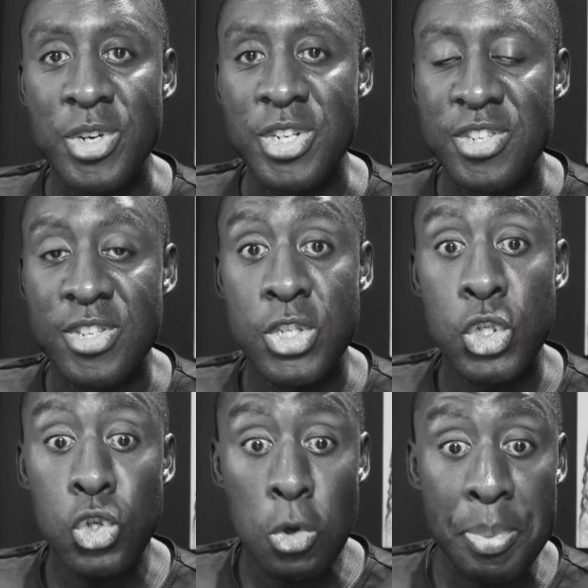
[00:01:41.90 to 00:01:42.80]
is
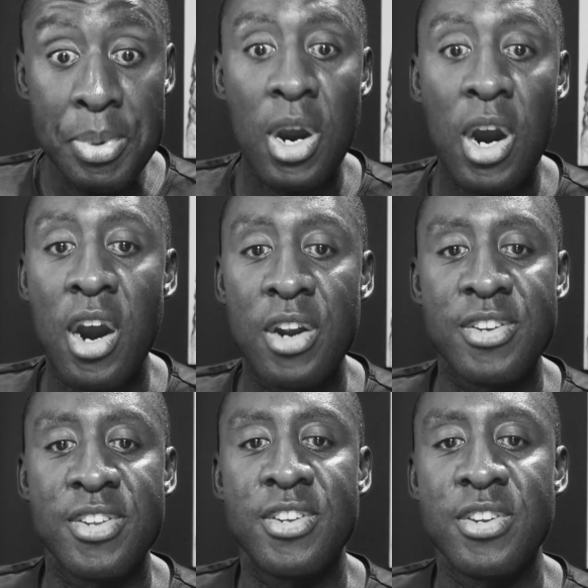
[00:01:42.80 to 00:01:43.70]
super hard
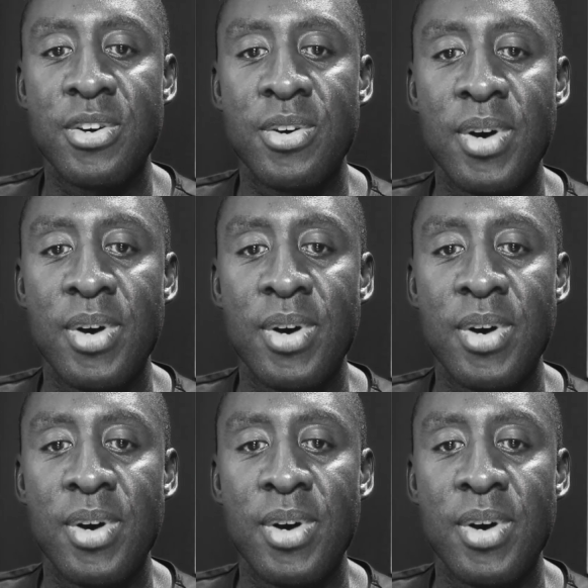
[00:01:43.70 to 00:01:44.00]
to do.